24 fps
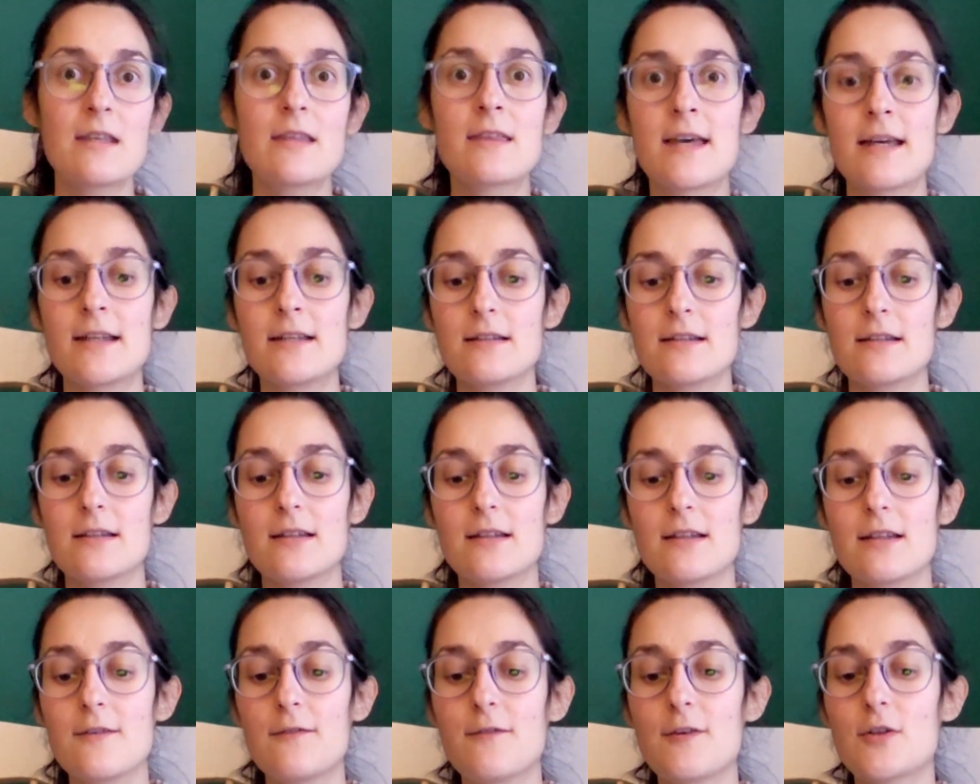Then,
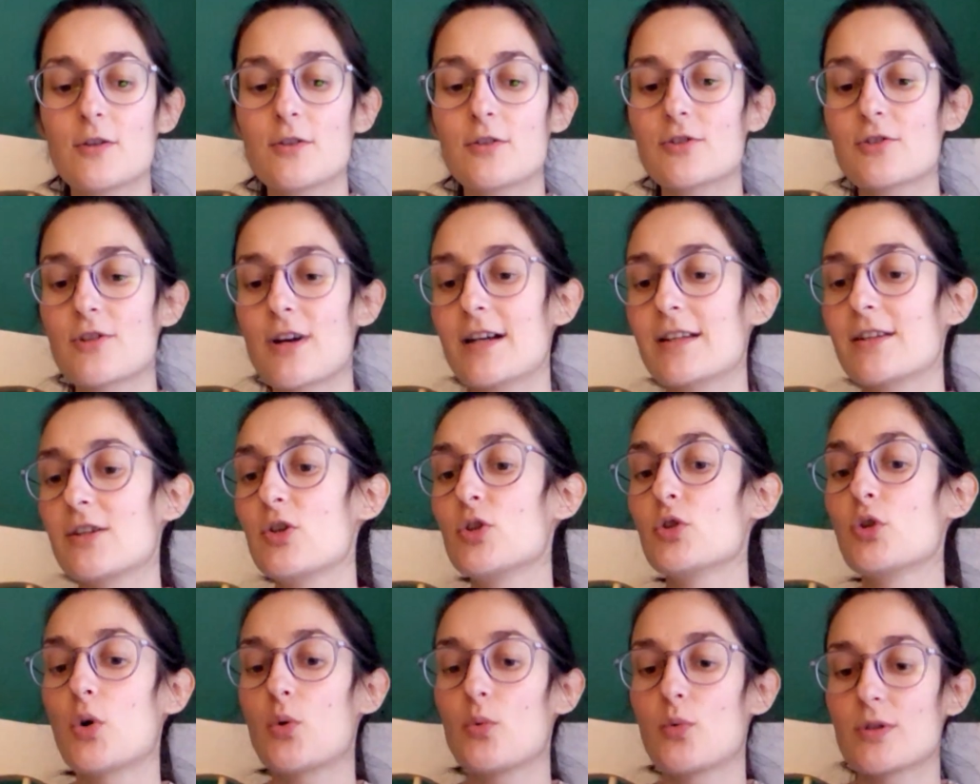if you're not drugged, you
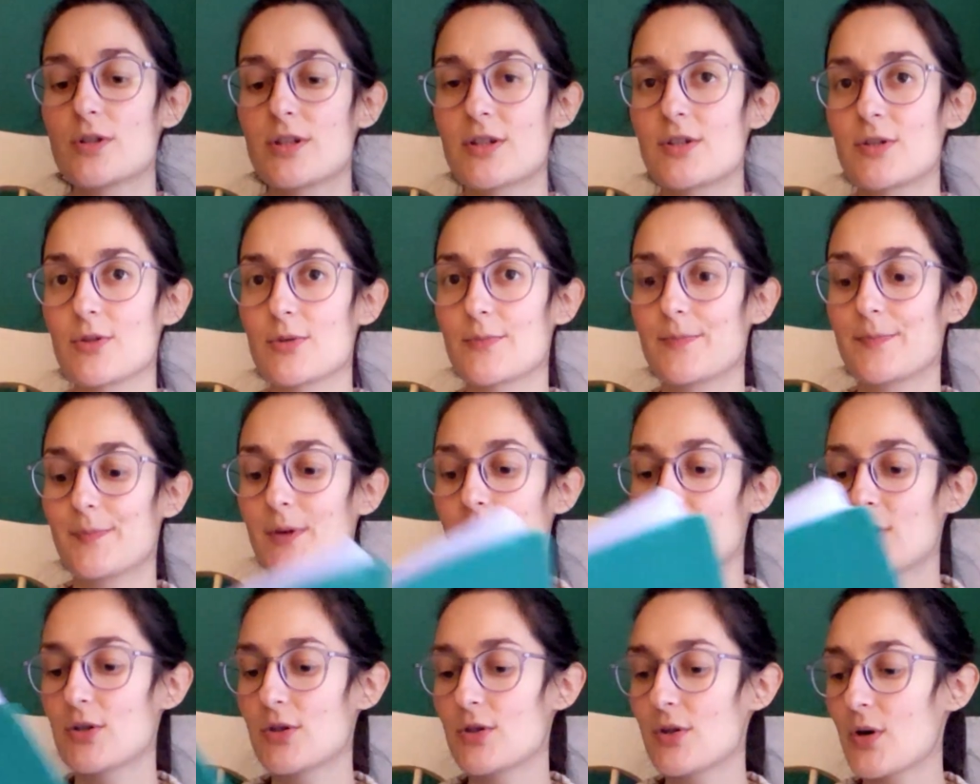know what to do.
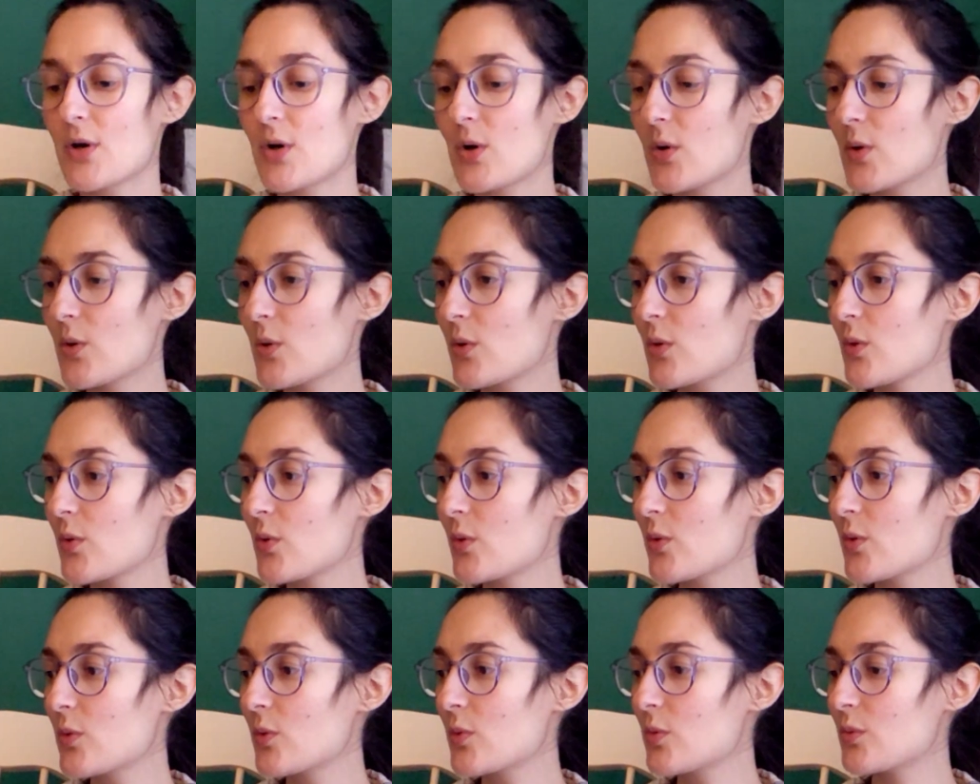You
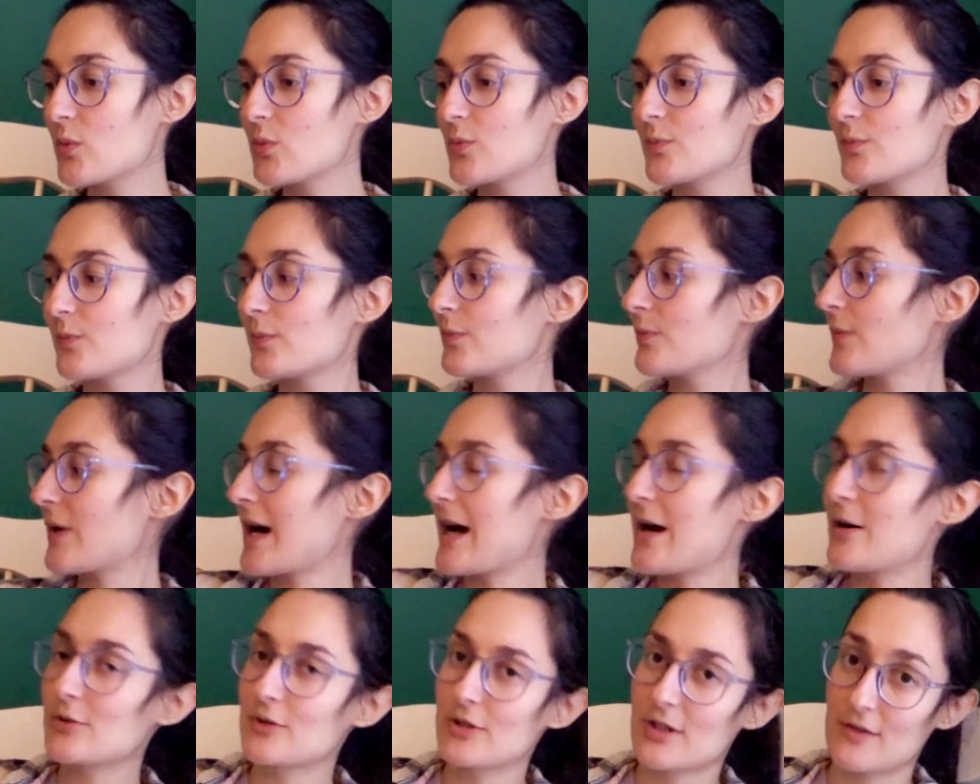know
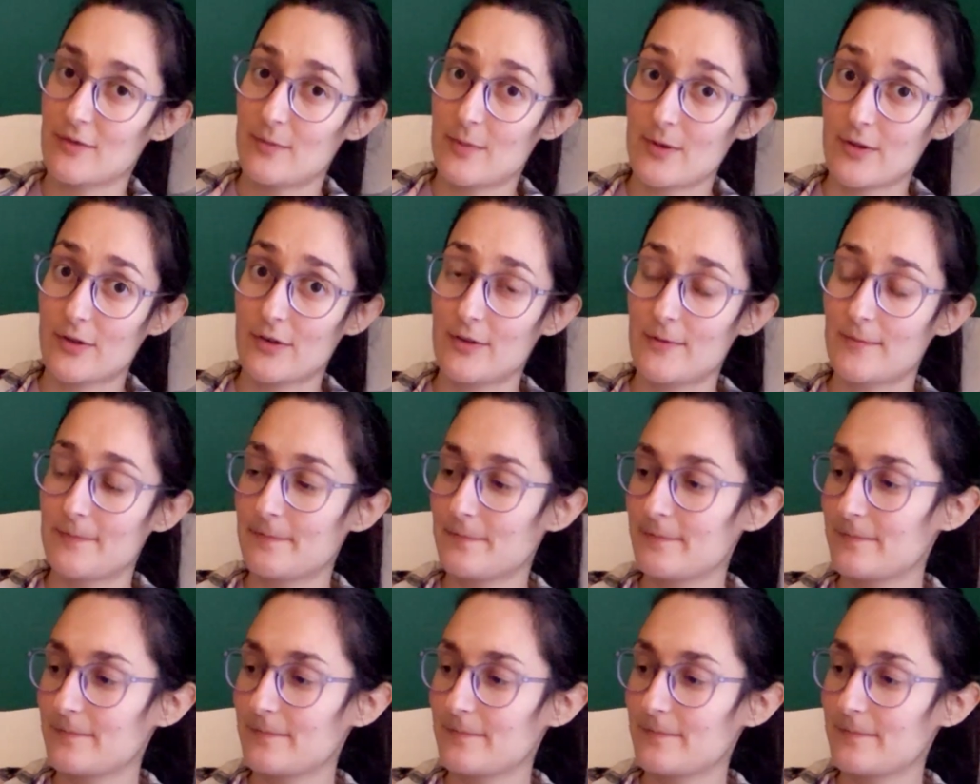how to give birth.